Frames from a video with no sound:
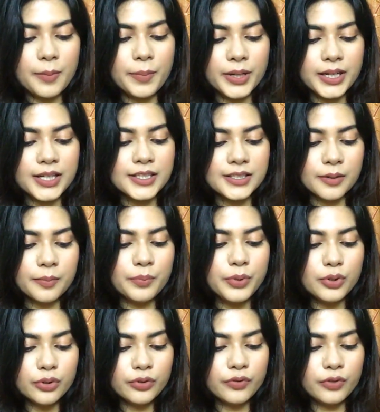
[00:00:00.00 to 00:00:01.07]
But it's a
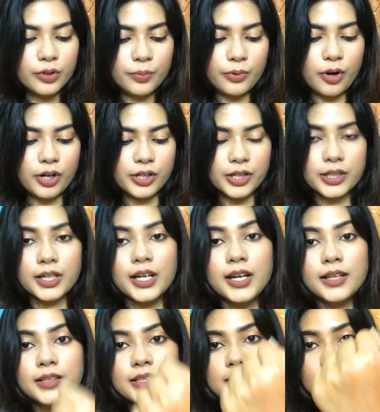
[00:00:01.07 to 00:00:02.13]
beautiful product.
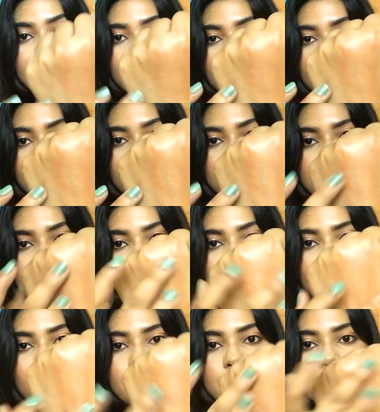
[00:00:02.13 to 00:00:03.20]
This is what it looks
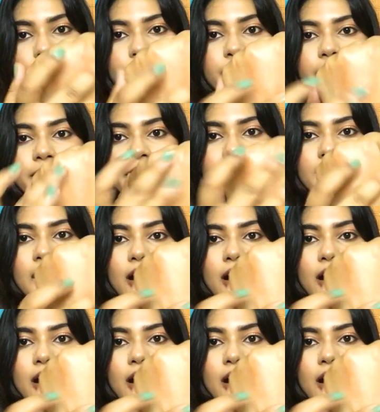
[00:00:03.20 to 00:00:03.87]
like once you blend it